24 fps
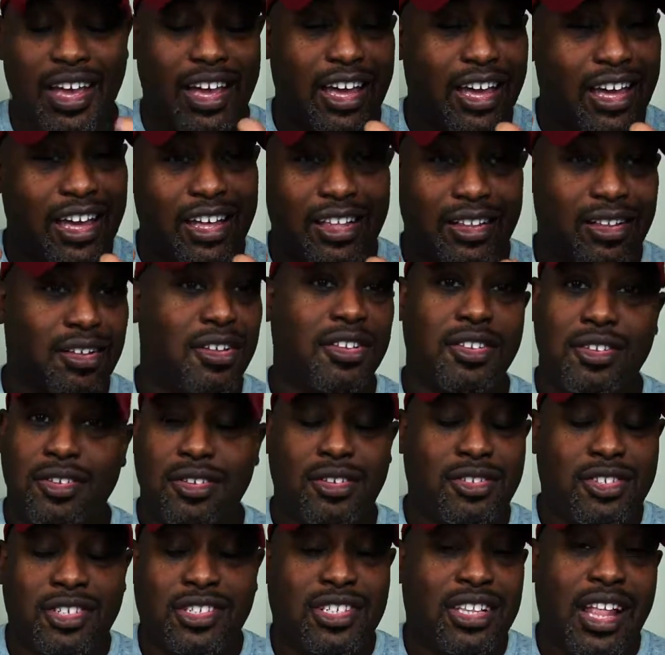And
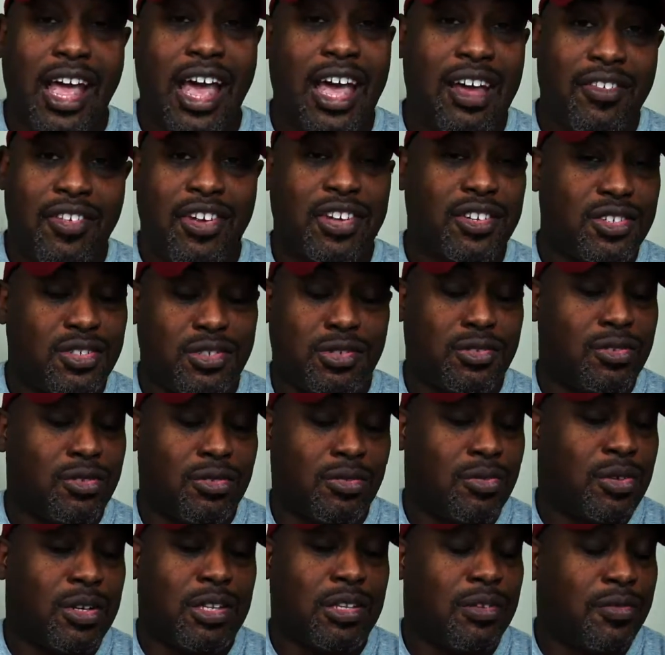you just laugh, because
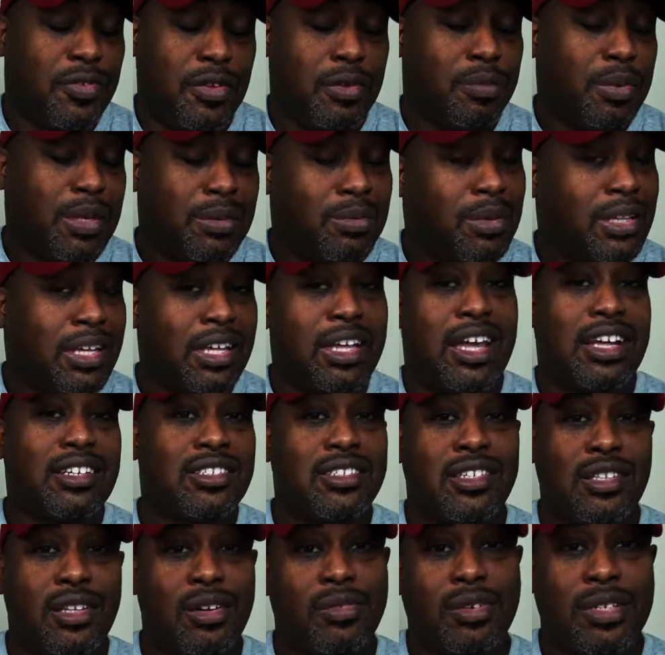you're one of the few people that
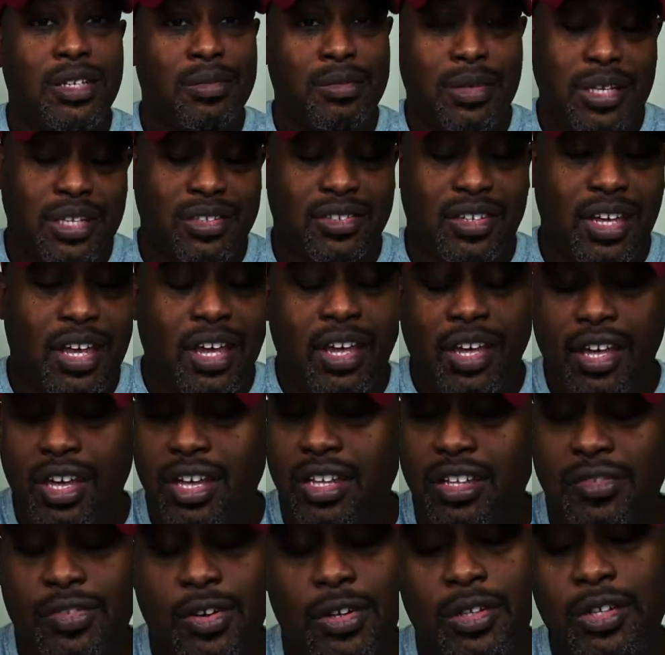actually know what it means.
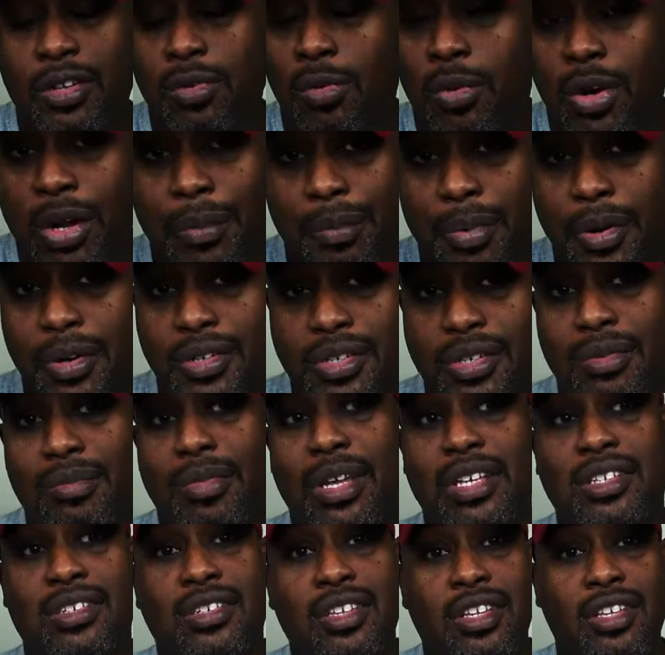And if only one person
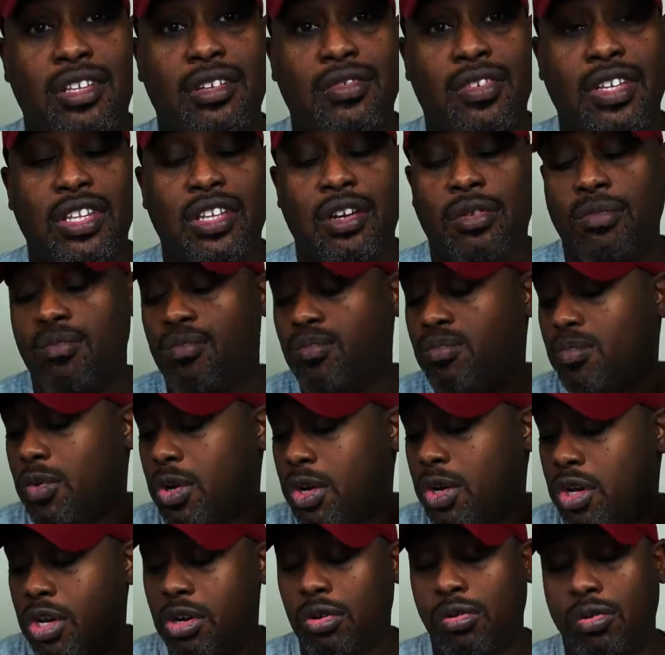makes it to the end of the video,
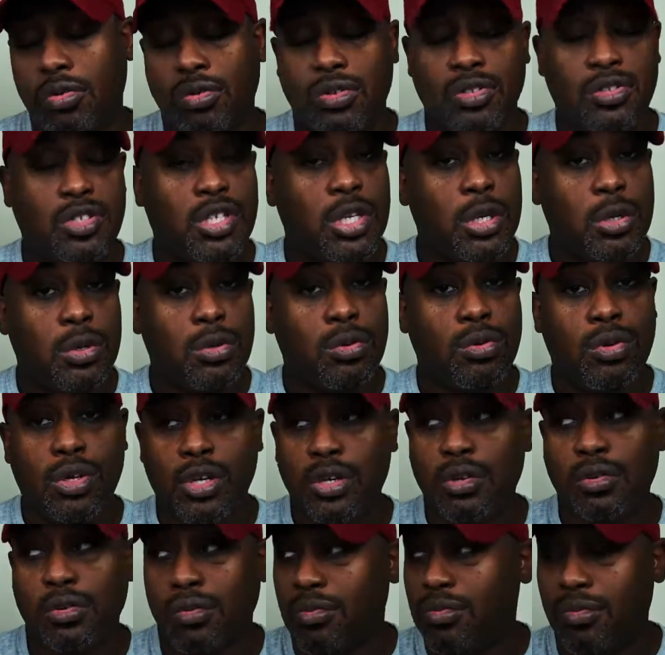cool, 2,
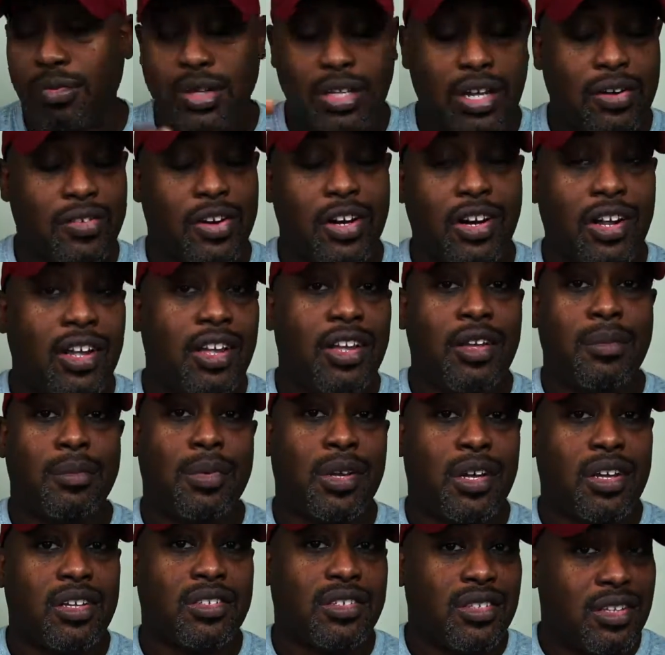cool, whatever.
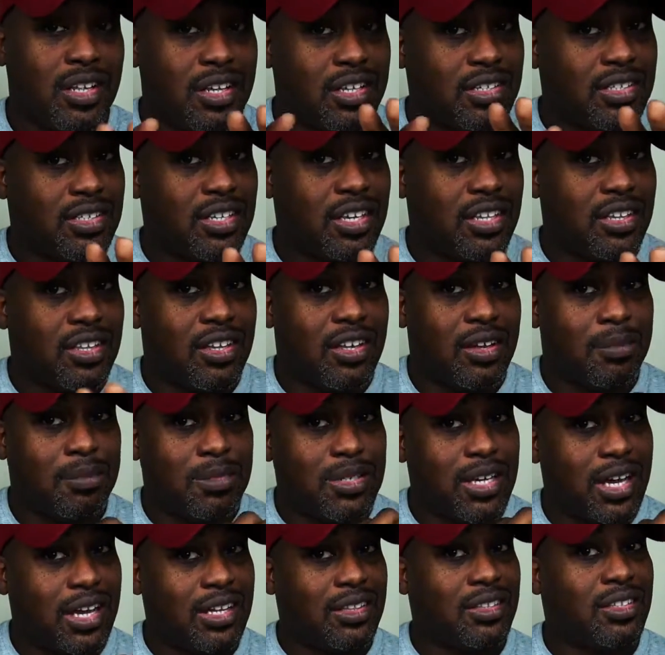Because like I said, I'm
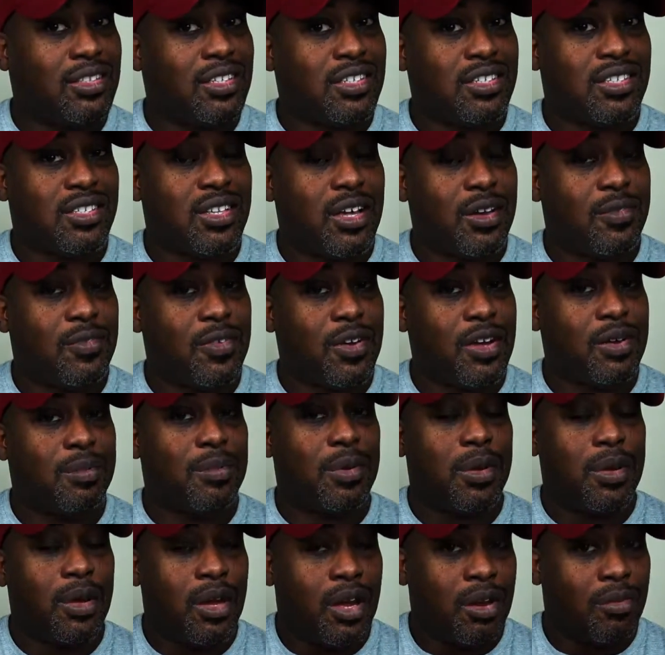tightening this stuff
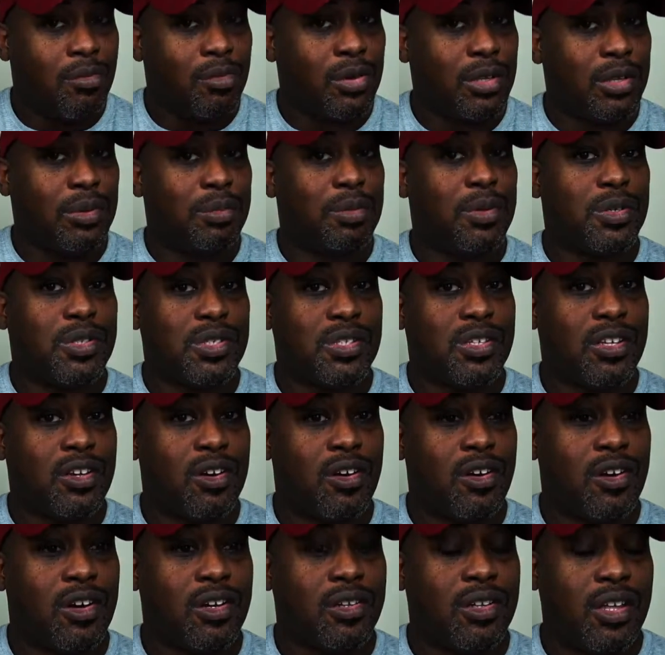up. I'm really pushing it
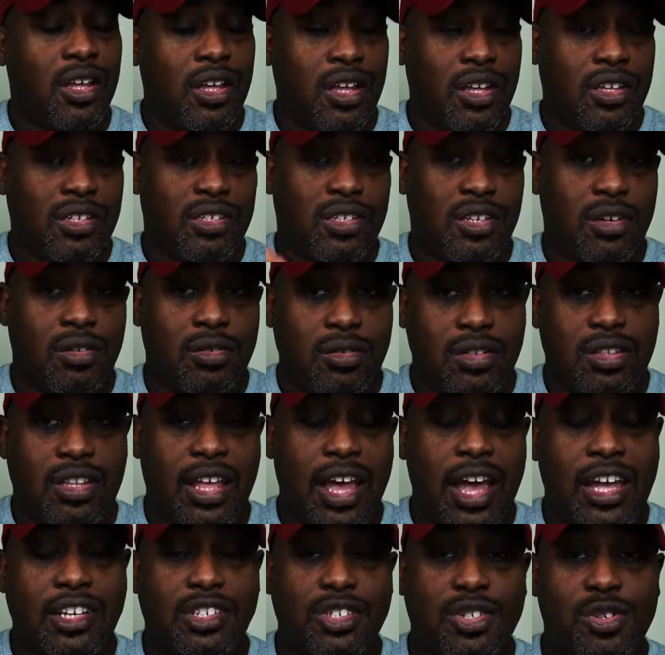hard. So
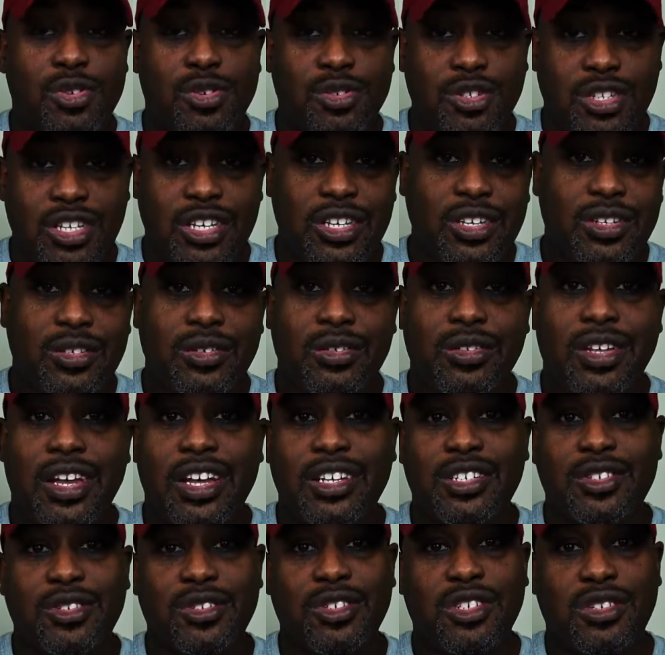that's your deal.
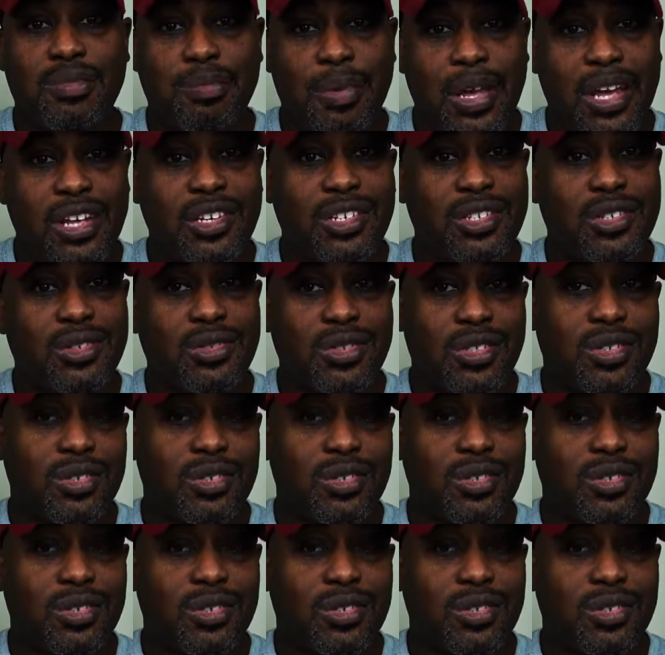That's your special.